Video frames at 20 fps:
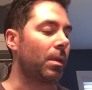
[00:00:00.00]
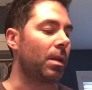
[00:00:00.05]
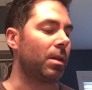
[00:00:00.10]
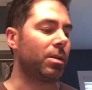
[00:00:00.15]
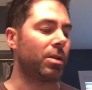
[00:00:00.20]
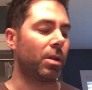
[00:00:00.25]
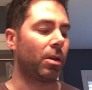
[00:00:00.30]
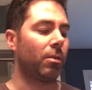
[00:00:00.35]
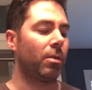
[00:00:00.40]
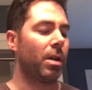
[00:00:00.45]

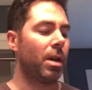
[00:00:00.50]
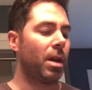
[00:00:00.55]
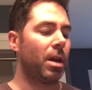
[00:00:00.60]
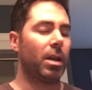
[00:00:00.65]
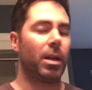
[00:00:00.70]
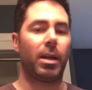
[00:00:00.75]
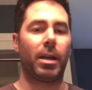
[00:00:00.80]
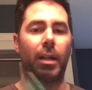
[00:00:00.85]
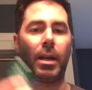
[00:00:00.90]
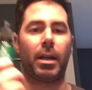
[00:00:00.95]
so
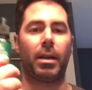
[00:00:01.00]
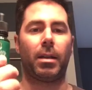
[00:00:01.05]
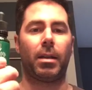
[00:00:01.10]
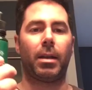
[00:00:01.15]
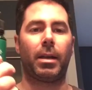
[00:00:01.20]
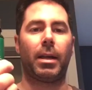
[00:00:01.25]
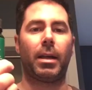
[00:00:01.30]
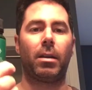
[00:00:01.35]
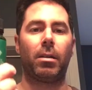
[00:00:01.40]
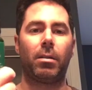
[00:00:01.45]
you can
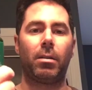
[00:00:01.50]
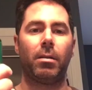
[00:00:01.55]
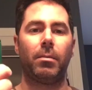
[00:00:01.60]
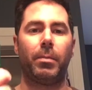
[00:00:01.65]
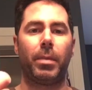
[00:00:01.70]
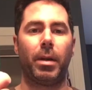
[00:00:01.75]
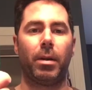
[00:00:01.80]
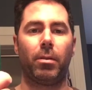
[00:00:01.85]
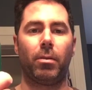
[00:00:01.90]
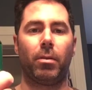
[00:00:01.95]
get a good
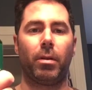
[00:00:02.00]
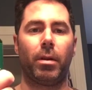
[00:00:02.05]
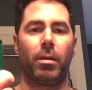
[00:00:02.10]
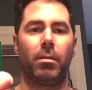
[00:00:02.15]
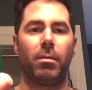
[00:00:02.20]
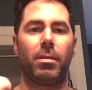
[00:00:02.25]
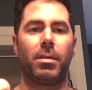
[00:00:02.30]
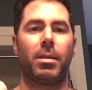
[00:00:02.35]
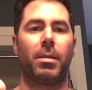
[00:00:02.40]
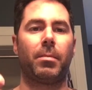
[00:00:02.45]
beard
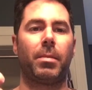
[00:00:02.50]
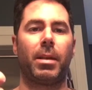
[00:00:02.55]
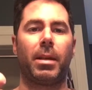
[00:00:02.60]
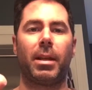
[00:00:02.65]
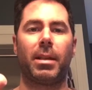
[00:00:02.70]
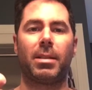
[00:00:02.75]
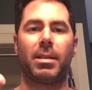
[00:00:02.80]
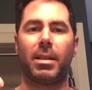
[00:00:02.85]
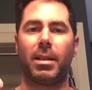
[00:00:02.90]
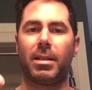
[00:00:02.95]
oil, something
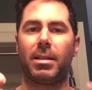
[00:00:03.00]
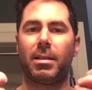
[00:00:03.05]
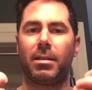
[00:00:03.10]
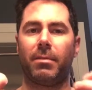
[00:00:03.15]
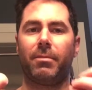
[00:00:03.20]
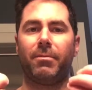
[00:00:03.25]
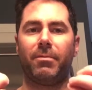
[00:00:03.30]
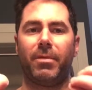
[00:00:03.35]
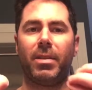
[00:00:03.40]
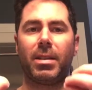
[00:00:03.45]
that's nice
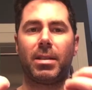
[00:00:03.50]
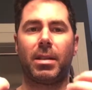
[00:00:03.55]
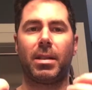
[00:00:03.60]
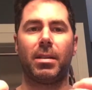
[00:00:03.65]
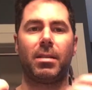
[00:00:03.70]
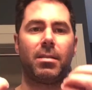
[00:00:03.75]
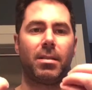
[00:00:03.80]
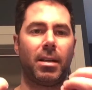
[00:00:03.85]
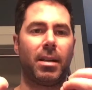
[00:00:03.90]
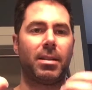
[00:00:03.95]
and
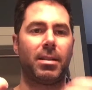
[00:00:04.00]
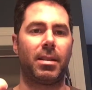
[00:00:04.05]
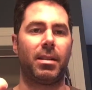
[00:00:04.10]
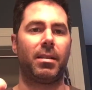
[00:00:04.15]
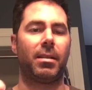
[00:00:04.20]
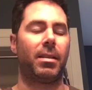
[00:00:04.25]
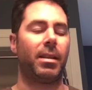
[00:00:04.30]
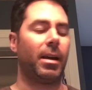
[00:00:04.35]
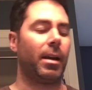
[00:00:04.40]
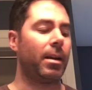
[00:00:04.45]
viscous, nice and
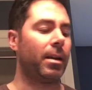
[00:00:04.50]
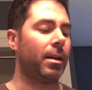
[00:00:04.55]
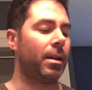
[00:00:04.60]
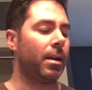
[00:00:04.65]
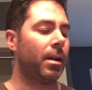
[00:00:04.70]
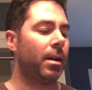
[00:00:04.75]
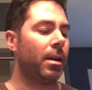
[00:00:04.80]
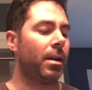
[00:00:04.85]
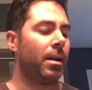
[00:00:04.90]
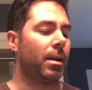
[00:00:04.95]
thick,
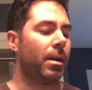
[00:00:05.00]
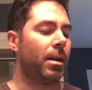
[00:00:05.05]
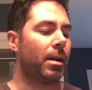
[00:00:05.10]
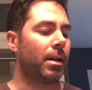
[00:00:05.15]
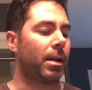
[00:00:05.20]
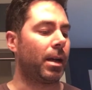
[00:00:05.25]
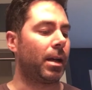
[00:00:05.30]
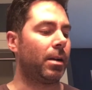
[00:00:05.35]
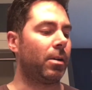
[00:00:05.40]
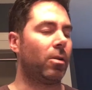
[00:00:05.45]

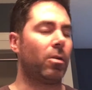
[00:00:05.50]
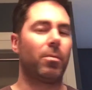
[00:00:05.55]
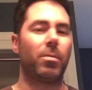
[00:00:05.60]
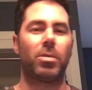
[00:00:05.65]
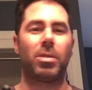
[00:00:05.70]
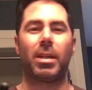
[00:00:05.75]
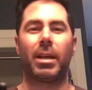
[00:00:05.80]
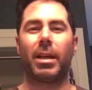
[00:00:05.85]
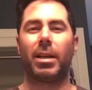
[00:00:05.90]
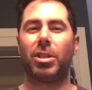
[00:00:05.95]
kind of
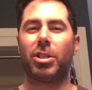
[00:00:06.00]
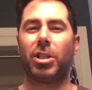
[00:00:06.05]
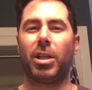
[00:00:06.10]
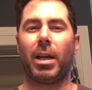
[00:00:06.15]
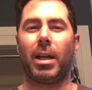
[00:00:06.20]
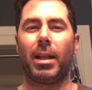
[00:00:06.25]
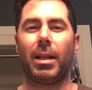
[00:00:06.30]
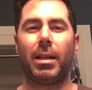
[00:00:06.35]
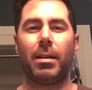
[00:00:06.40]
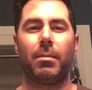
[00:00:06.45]
almost like a
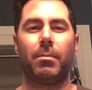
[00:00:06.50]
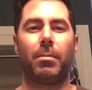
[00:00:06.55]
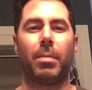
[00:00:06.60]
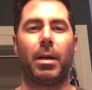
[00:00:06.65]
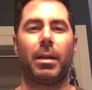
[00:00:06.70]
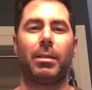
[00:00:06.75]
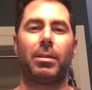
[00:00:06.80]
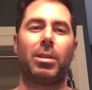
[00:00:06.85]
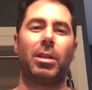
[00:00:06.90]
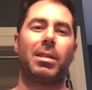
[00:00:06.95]
jelly,
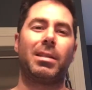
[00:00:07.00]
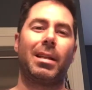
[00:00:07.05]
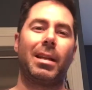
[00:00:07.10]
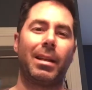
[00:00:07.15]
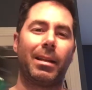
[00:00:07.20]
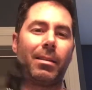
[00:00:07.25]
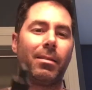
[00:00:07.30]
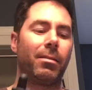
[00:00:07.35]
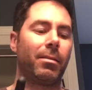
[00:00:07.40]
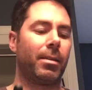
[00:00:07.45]
but just a
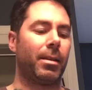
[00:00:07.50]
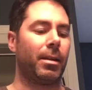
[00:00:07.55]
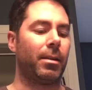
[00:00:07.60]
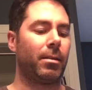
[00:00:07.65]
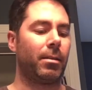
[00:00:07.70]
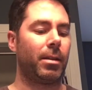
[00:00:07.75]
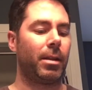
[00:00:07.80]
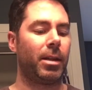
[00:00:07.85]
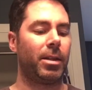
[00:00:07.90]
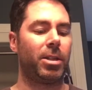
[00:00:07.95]
little
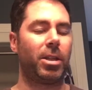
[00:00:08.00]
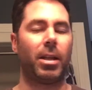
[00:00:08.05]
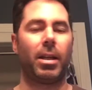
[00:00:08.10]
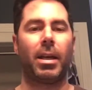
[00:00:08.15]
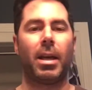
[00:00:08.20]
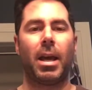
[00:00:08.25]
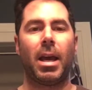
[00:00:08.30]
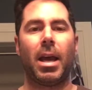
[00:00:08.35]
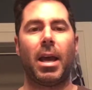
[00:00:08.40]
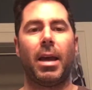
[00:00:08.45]
thinner than a
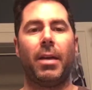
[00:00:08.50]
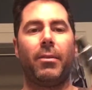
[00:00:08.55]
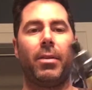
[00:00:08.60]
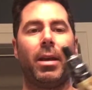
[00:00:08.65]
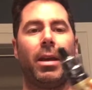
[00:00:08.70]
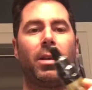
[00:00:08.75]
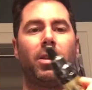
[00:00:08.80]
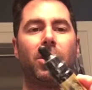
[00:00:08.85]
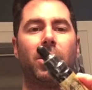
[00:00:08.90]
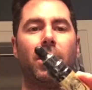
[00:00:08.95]
jelly. If you
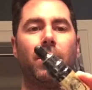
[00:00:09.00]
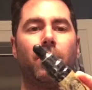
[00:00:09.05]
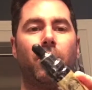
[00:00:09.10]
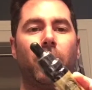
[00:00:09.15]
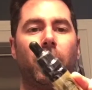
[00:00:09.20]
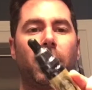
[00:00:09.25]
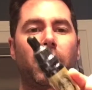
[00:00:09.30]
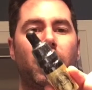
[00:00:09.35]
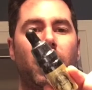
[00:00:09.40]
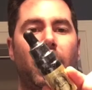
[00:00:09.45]
get cheap
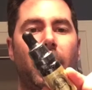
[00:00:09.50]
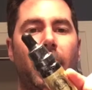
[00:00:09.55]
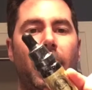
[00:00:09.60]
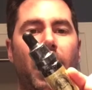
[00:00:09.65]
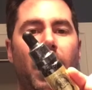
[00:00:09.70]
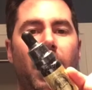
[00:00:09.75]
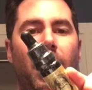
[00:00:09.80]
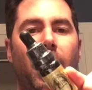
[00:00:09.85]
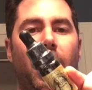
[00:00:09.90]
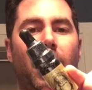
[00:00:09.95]
ones on
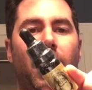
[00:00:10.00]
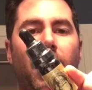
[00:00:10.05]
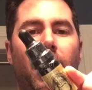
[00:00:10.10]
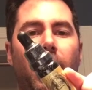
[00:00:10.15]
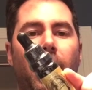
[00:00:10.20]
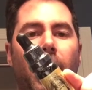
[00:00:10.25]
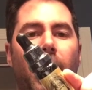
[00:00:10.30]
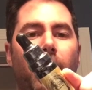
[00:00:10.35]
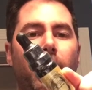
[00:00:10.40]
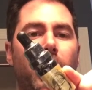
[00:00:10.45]

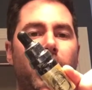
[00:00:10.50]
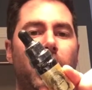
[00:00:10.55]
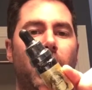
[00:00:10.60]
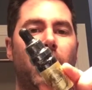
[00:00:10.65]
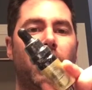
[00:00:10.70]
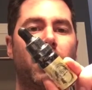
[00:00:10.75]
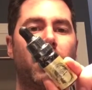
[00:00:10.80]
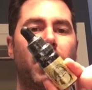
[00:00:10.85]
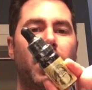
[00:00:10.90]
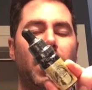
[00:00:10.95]

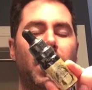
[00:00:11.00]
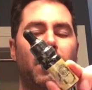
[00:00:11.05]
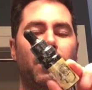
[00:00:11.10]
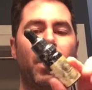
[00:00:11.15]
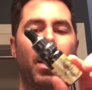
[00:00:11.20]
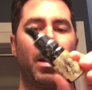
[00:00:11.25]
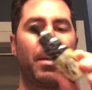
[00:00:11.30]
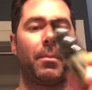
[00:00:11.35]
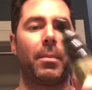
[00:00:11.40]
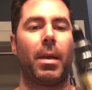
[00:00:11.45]
Amazon or
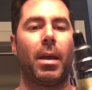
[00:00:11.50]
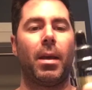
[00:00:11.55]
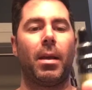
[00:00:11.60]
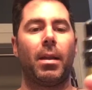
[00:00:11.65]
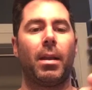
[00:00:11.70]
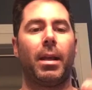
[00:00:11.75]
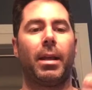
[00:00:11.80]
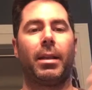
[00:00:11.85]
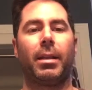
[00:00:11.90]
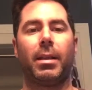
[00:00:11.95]
eBay,
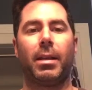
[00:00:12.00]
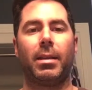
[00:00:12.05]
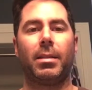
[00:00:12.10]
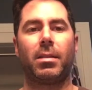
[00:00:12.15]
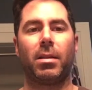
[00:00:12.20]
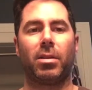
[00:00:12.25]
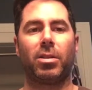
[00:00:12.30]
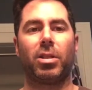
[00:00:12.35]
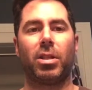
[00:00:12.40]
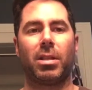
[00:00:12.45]
like
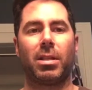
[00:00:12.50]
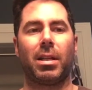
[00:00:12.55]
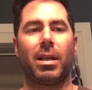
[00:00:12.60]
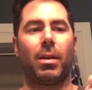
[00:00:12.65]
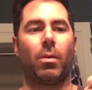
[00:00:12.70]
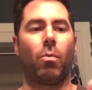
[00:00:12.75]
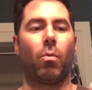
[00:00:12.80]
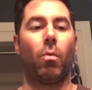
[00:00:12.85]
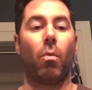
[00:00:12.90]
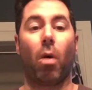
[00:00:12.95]
these are just
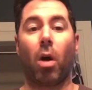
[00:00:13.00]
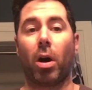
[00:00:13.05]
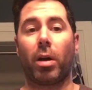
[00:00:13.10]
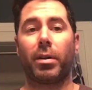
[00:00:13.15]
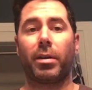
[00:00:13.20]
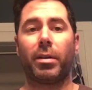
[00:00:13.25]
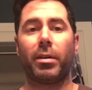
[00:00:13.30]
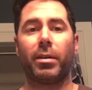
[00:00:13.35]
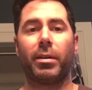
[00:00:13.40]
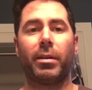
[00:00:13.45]
like
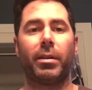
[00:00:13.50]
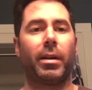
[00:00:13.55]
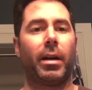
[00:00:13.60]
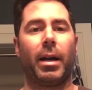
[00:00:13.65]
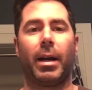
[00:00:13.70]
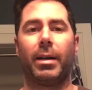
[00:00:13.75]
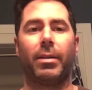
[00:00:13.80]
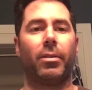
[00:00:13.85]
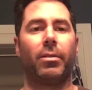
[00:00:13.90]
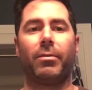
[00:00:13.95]
water.
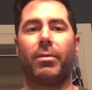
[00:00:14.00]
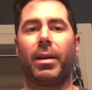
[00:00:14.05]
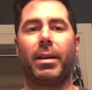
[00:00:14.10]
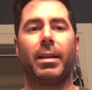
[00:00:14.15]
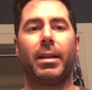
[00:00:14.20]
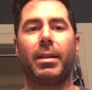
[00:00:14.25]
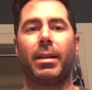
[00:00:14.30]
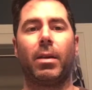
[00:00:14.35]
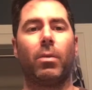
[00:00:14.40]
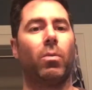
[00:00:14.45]
I don't
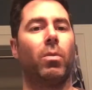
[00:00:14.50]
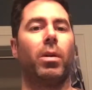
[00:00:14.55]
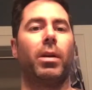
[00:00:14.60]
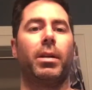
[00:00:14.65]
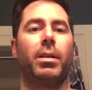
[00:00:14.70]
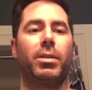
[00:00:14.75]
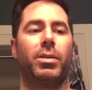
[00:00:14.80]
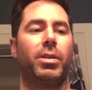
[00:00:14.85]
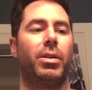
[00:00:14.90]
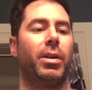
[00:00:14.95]
find that they
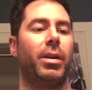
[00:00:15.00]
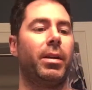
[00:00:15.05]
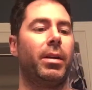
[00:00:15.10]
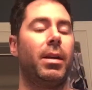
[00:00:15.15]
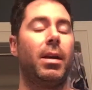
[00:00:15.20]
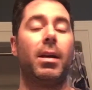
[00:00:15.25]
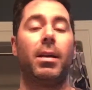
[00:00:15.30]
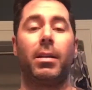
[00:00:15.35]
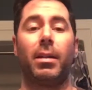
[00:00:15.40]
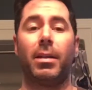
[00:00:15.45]
work as good.
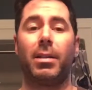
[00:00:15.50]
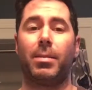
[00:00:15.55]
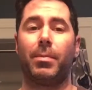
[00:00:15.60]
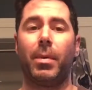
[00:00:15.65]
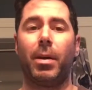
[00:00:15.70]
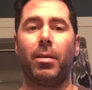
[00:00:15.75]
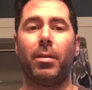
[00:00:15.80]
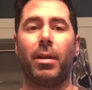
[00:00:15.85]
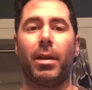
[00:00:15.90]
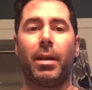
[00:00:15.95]
They
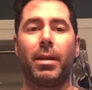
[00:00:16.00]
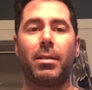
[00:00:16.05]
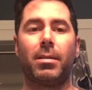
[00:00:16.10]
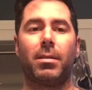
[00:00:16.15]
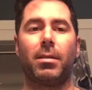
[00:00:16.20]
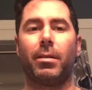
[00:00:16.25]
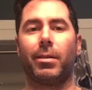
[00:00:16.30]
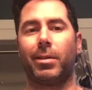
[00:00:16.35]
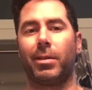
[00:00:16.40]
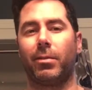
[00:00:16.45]
smell nice,
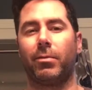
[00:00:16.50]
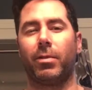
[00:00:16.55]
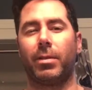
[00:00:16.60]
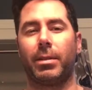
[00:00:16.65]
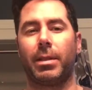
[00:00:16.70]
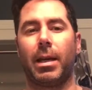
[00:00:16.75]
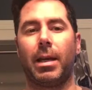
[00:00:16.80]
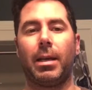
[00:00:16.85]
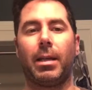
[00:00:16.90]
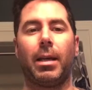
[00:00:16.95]
they're good for
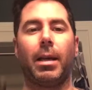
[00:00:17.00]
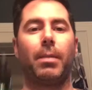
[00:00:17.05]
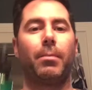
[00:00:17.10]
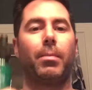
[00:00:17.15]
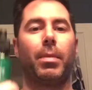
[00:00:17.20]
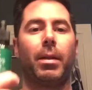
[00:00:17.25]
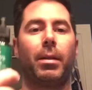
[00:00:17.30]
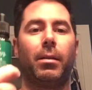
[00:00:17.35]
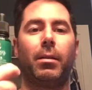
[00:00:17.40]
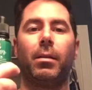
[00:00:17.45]
date night,
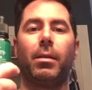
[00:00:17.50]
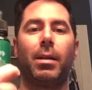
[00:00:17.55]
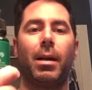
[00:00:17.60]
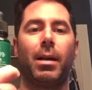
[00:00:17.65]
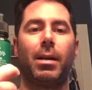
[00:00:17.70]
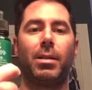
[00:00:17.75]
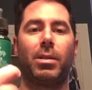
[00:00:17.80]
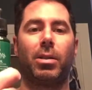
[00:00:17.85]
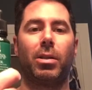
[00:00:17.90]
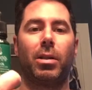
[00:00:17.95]
but they're
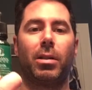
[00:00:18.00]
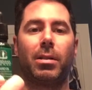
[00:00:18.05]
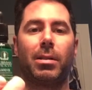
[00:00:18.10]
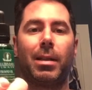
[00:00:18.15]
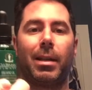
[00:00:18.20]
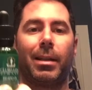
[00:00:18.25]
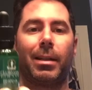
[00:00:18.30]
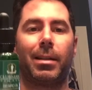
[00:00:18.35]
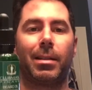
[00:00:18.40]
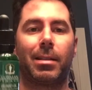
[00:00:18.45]
not as good as
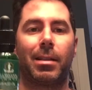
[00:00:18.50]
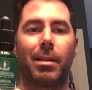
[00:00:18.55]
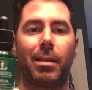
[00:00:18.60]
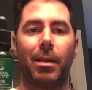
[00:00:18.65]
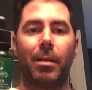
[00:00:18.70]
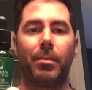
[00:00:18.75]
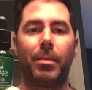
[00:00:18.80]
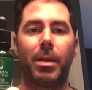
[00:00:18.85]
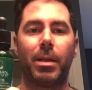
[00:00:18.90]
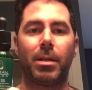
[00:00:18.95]
like this
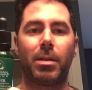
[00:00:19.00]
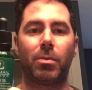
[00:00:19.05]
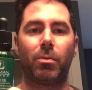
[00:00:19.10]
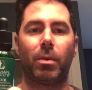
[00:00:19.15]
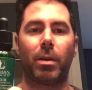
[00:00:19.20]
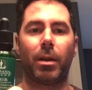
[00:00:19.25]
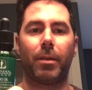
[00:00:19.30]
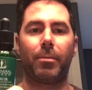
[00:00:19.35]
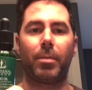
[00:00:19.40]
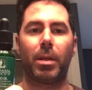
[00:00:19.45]
Clubman is
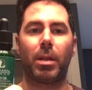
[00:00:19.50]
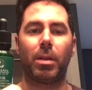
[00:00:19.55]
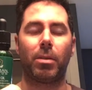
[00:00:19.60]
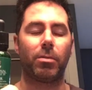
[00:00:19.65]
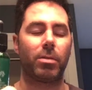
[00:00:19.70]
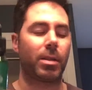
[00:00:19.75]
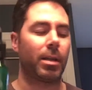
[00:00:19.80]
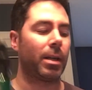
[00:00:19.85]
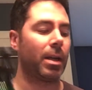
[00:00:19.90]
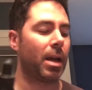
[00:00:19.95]
what I've been
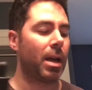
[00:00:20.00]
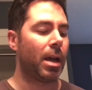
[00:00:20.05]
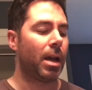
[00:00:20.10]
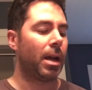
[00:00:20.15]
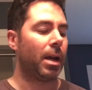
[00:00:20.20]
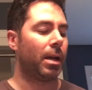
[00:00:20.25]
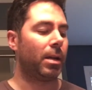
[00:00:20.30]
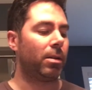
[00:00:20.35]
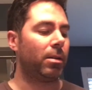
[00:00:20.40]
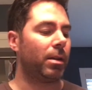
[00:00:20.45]
using.
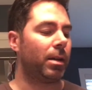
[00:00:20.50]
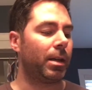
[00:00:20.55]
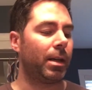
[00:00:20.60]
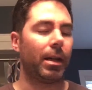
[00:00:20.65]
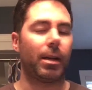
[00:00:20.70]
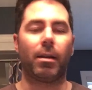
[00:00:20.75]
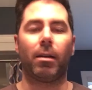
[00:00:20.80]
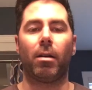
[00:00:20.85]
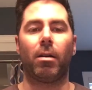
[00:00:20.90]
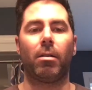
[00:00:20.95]
And you can
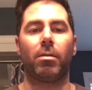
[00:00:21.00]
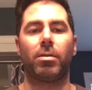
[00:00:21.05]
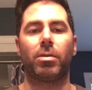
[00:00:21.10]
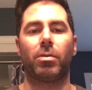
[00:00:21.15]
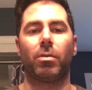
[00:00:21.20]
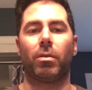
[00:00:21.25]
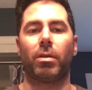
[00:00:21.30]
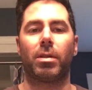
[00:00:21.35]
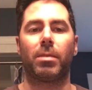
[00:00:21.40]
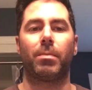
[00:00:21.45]
get all
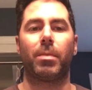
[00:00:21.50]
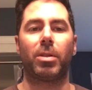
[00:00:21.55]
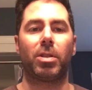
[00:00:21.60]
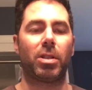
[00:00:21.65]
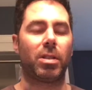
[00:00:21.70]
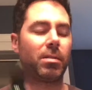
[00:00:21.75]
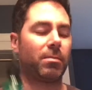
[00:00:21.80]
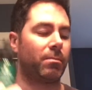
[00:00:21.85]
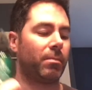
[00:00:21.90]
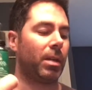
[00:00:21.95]
sorts, but
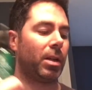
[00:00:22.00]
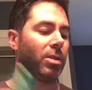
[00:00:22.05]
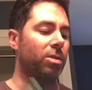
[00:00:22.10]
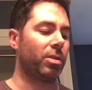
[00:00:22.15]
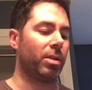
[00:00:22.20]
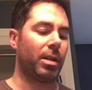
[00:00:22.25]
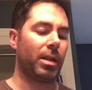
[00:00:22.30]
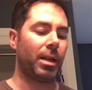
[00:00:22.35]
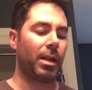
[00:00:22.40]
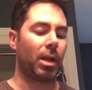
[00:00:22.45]
just make
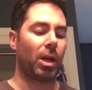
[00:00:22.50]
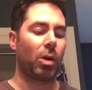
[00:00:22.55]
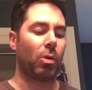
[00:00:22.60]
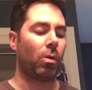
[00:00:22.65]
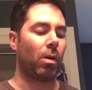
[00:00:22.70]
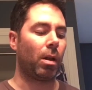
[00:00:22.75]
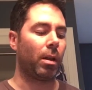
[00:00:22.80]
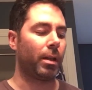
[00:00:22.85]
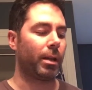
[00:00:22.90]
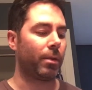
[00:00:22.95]
sure you get a
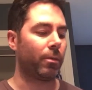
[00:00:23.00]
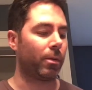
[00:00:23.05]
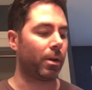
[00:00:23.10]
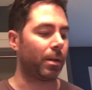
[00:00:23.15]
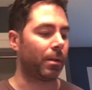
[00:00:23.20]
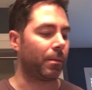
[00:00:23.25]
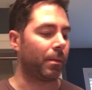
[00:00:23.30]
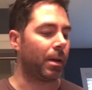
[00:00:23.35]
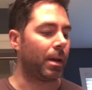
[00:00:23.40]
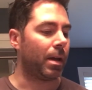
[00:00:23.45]
quality one.